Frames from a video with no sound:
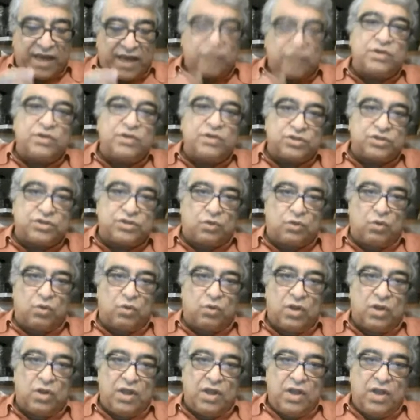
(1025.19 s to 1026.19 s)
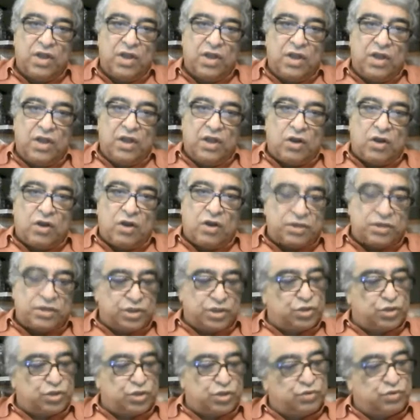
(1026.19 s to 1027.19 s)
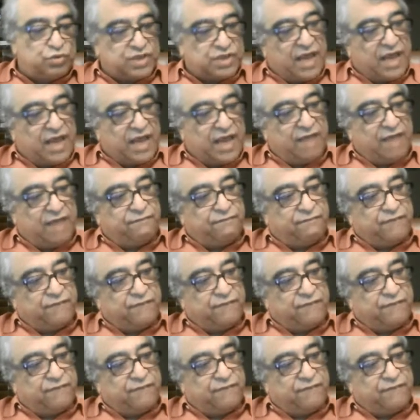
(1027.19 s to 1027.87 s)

a crystal constitutes a,